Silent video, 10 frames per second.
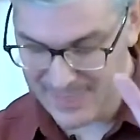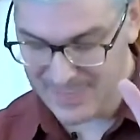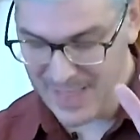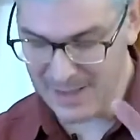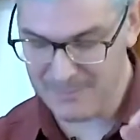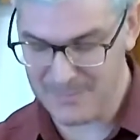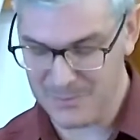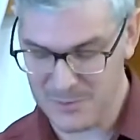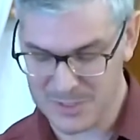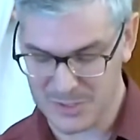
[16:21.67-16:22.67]
them
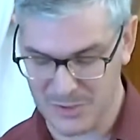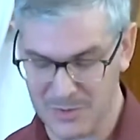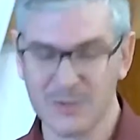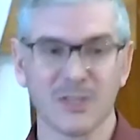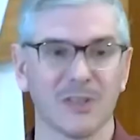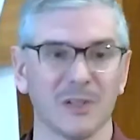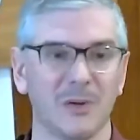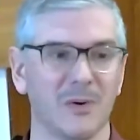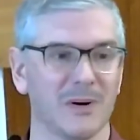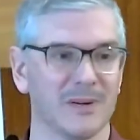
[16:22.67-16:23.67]
return to the
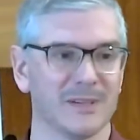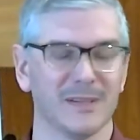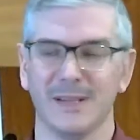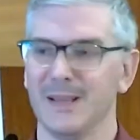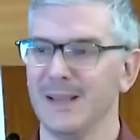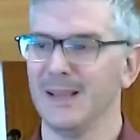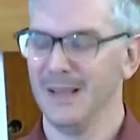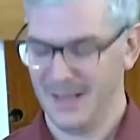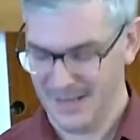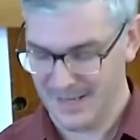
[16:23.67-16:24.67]
Lord.
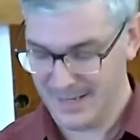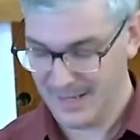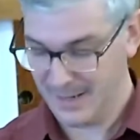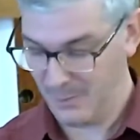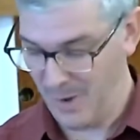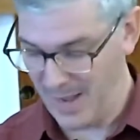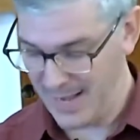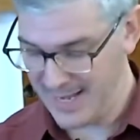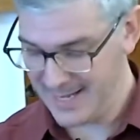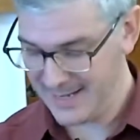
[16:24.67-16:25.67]

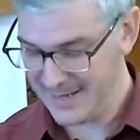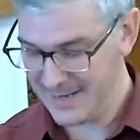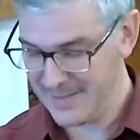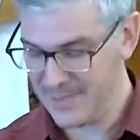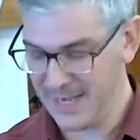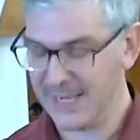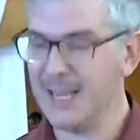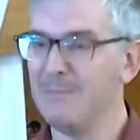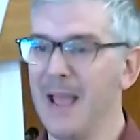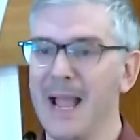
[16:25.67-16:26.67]
Why? That he
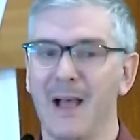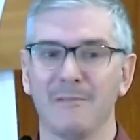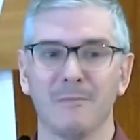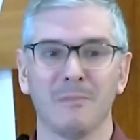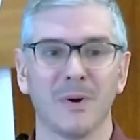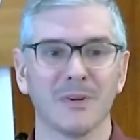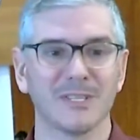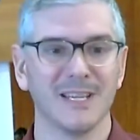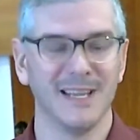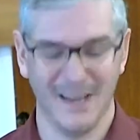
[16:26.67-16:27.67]
may have
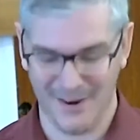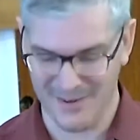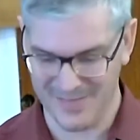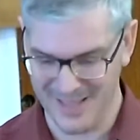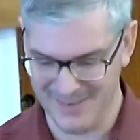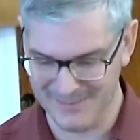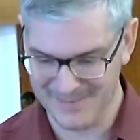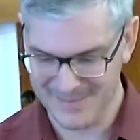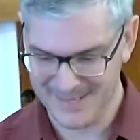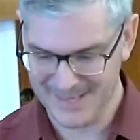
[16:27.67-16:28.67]
mercy on them
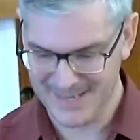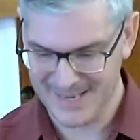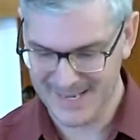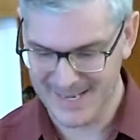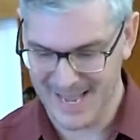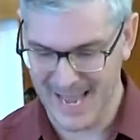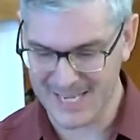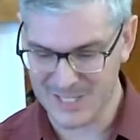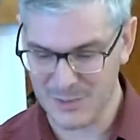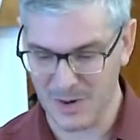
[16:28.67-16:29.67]

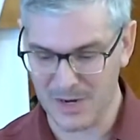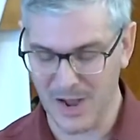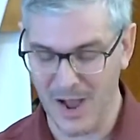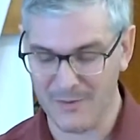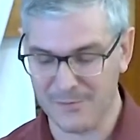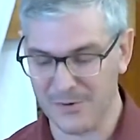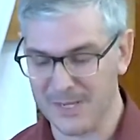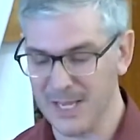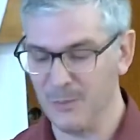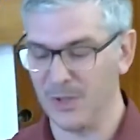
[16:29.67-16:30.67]
and to our God, for
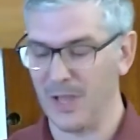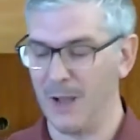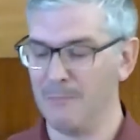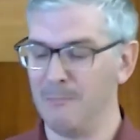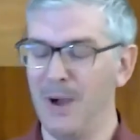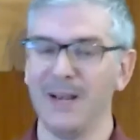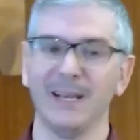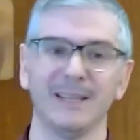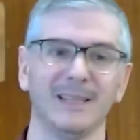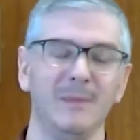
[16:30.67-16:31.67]
he will
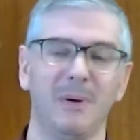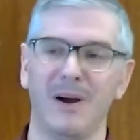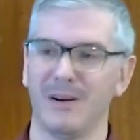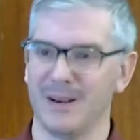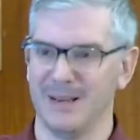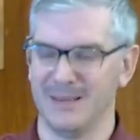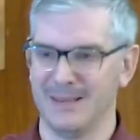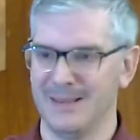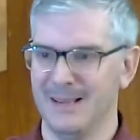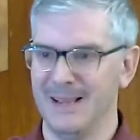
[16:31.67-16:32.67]
abundantly pardon.
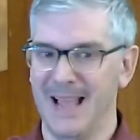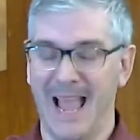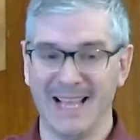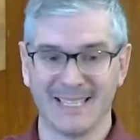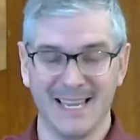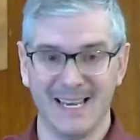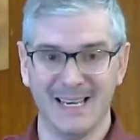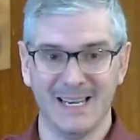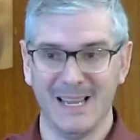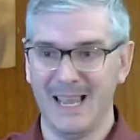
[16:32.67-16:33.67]
As
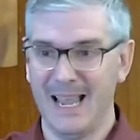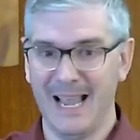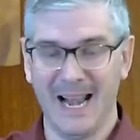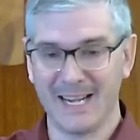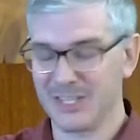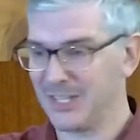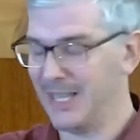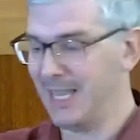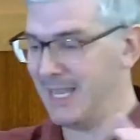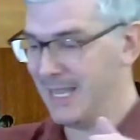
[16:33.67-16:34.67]
in, it
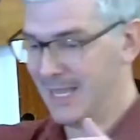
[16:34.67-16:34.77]
actually,